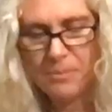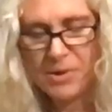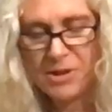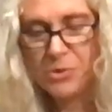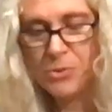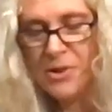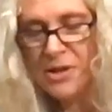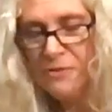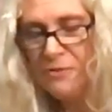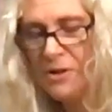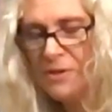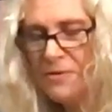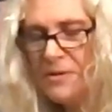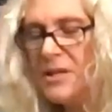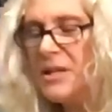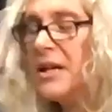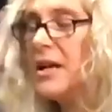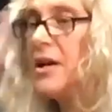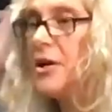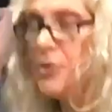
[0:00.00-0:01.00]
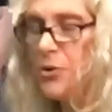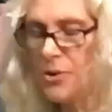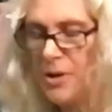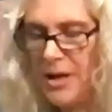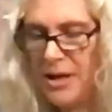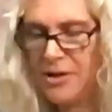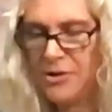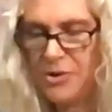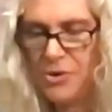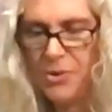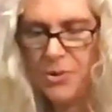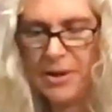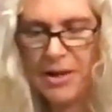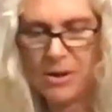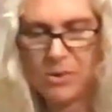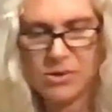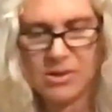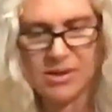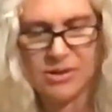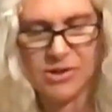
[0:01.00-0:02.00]
between 1,500 and
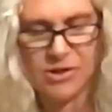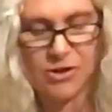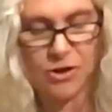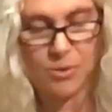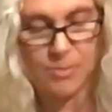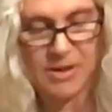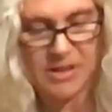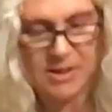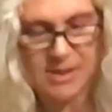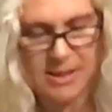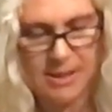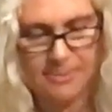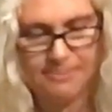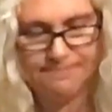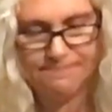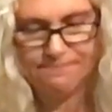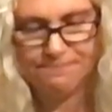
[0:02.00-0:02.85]
2,000 sermons.